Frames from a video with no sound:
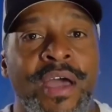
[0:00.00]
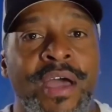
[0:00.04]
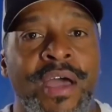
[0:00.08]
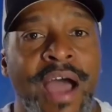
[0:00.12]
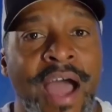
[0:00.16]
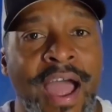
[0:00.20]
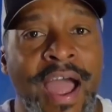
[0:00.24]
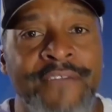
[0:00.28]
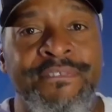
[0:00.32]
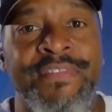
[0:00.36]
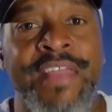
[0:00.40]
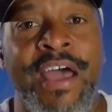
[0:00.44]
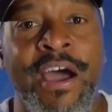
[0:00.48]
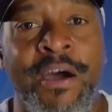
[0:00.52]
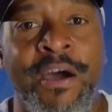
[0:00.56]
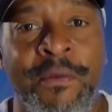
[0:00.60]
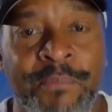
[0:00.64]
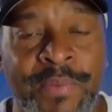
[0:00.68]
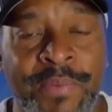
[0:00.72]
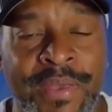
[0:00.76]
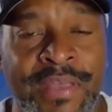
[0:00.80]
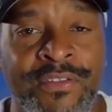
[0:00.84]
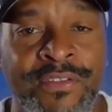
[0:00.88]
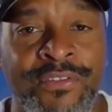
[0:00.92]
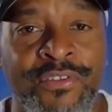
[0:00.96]
I've now
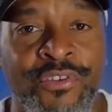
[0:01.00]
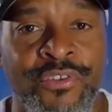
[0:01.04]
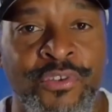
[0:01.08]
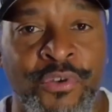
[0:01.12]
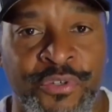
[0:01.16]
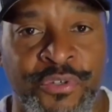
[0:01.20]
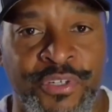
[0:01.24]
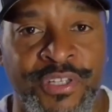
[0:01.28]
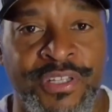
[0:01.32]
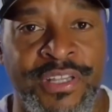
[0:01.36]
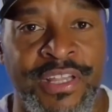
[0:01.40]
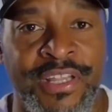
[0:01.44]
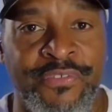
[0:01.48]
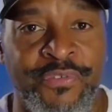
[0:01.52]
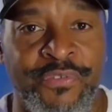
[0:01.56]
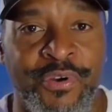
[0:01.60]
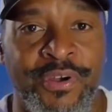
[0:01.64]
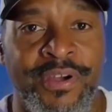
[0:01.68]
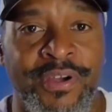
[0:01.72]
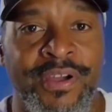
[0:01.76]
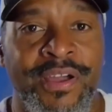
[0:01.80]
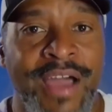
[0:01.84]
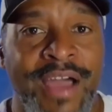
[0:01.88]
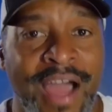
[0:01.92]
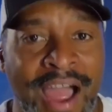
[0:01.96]
been your deliverer.
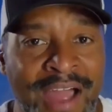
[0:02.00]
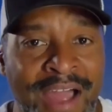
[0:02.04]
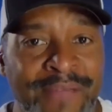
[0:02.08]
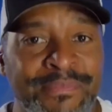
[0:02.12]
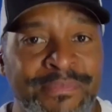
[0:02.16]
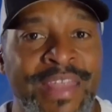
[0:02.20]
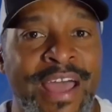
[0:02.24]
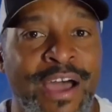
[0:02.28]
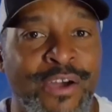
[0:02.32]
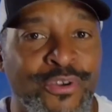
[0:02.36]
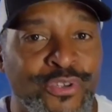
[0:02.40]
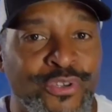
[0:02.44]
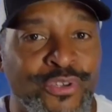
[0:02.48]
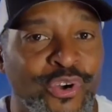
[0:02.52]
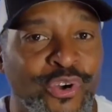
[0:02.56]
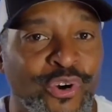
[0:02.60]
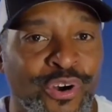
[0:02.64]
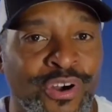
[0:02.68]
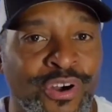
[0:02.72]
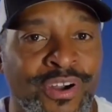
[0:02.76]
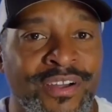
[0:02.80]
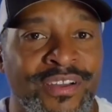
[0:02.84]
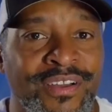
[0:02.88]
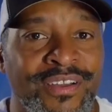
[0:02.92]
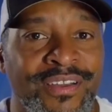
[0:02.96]
I'm now
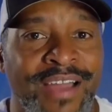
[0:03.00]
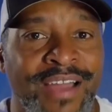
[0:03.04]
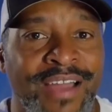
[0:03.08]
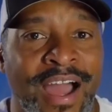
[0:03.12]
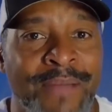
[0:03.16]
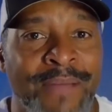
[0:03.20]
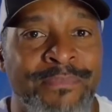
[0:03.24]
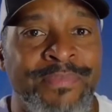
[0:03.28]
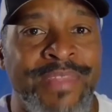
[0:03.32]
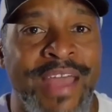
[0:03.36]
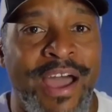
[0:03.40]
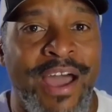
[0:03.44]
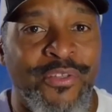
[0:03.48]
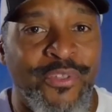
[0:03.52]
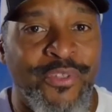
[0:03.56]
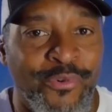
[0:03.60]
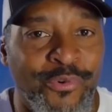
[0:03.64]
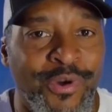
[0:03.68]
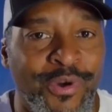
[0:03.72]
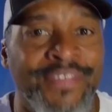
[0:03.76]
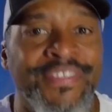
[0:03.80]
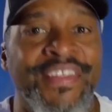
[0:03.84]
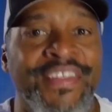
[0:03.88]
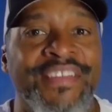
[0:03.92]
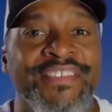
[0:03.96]
the
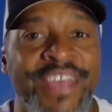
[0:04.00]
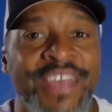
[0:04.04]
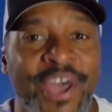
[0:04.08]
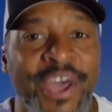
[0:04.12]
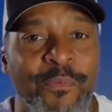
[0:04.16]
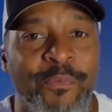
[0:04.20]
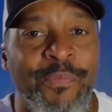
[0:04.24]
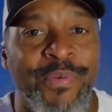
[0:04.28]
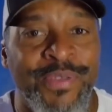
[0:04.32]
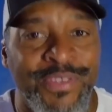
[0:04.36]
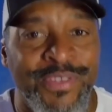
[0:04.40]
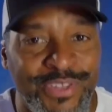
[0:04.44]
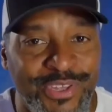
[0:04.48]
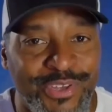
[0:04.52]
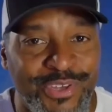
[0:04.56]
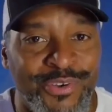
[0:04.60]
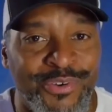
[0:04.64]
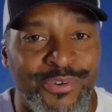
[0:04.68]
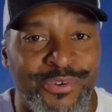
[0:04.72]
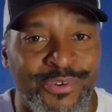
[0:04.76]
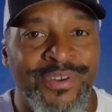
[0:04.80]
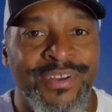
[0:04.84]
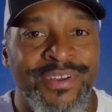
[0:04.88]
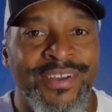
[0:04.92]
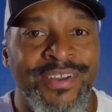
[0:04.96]
one that's helping
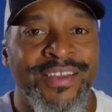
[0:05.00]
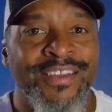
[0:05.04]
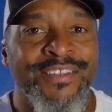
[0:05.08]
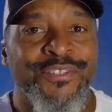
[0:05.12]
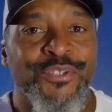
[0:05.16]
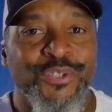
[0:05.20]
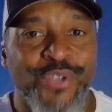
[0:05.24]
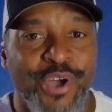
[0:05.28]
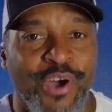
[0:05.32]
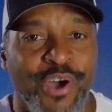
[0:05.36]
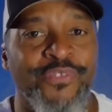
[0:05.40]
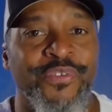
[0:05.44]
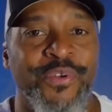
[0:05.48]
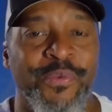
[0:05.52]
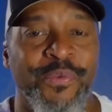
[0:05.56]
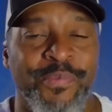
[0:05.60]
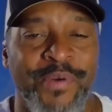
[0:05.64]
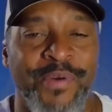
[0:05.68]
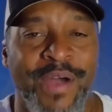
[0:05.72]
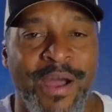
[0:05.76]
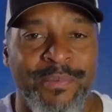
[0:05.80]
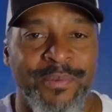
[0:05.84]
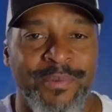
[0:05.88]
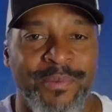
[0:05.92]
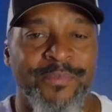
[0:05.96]
you solve your
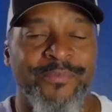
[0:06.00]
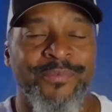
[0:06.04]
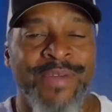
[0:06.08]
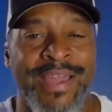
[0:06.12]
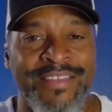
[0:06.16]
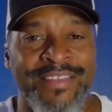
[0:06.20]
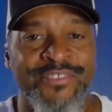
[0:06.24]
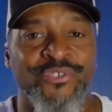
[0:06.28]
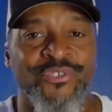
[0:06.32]
problem, right?